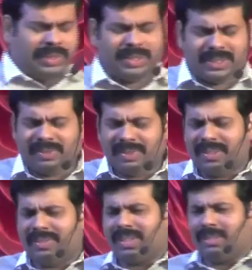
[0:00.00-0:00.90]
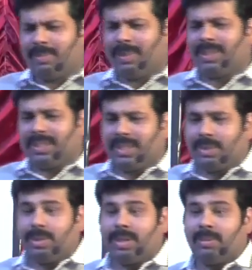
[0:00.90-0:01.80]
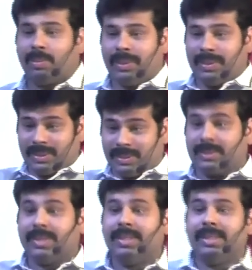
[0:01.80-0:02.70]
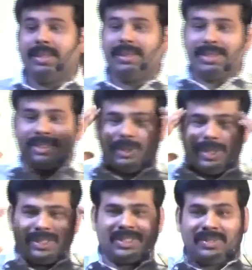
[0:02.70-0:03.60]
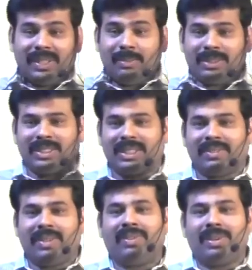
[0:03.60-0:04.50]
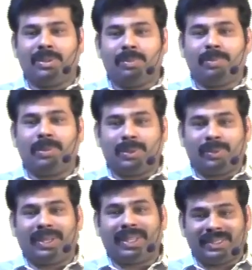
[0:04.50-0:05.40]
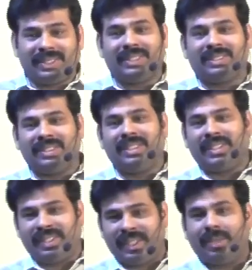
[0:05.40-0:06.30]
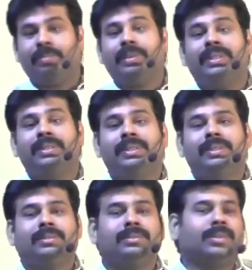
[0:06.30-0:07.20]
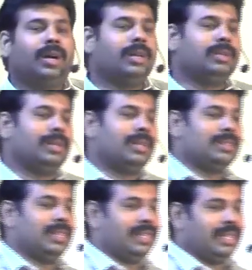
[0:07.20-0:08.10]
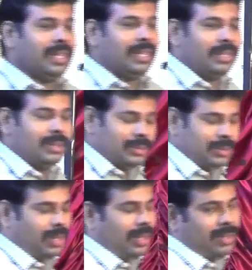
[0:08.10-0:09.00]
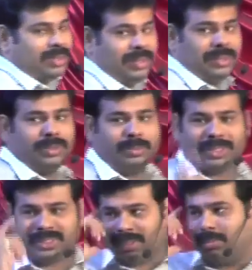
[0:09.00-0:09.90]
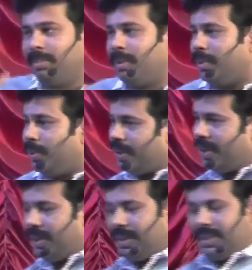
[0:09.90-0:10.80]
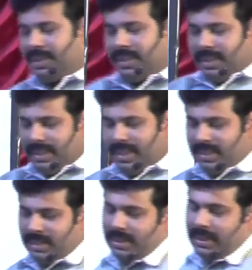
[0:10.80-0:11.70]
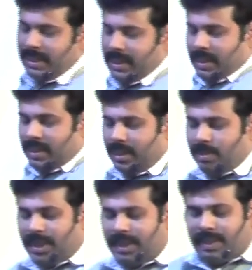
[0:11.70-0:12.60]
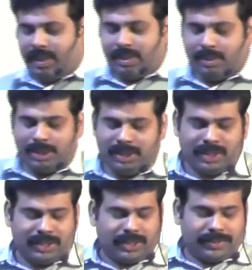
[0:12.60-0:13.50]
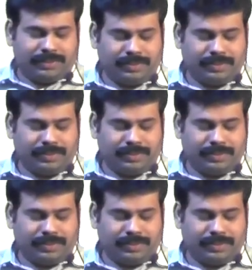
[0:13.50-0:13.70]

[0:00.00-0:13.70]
these are very important and golden points. This knowledge is very much required for you people to work as a test engineer in a company. Are you understanding or not? So all these things you must remember. Okay, na? Right. Next, keep the heading automation testing.